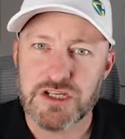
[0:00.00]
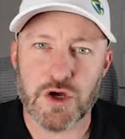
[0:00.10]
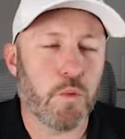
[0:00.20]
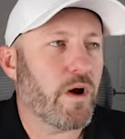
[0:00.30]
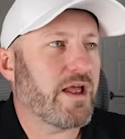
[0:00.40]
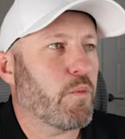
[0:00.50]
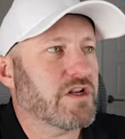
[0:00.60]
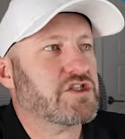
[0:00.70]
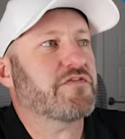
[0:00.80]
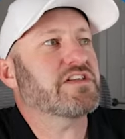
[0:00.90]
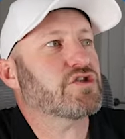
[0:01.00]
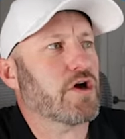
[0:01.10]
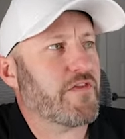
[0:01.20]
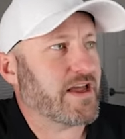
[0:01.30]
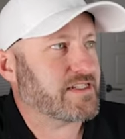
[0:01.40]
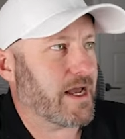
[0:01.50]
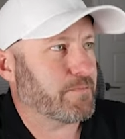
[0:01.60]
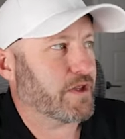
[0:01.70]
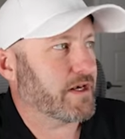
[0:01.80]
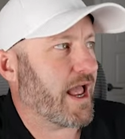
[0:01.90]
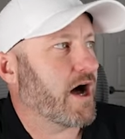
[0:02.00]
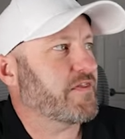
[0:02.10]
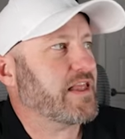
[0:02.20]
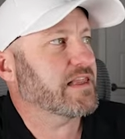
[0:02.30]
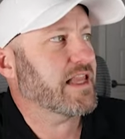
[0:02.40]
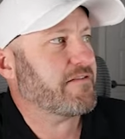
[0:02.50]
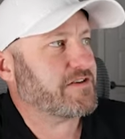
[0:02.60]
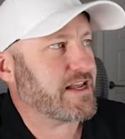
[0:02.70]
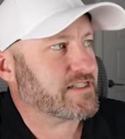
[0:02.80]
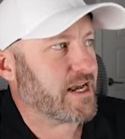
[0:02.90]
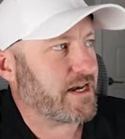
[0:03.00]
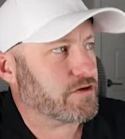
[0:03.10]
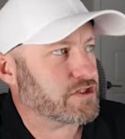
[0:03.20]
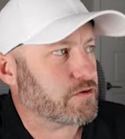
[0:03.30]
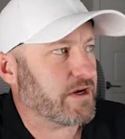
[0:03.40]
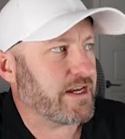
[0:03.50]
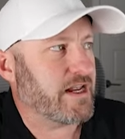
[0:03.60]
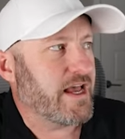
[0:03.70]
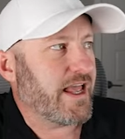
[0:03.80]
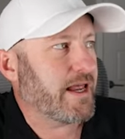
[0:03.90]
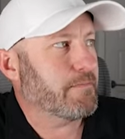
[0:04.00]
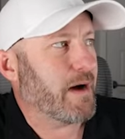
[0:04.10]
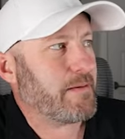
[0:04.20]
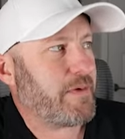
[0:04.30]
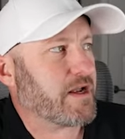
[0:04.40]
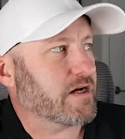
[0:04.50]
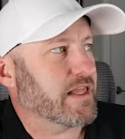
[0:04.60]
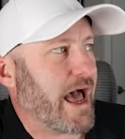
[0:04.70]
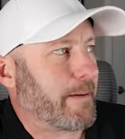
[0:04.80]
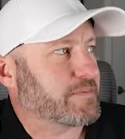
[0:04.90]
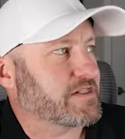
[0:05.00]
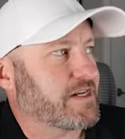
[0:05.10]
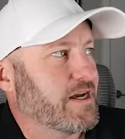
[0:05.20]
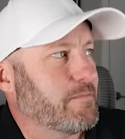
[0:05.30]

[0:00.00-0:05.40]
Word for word: So once you've installed that template, on the left-hand side of your screen, it might be collapsed,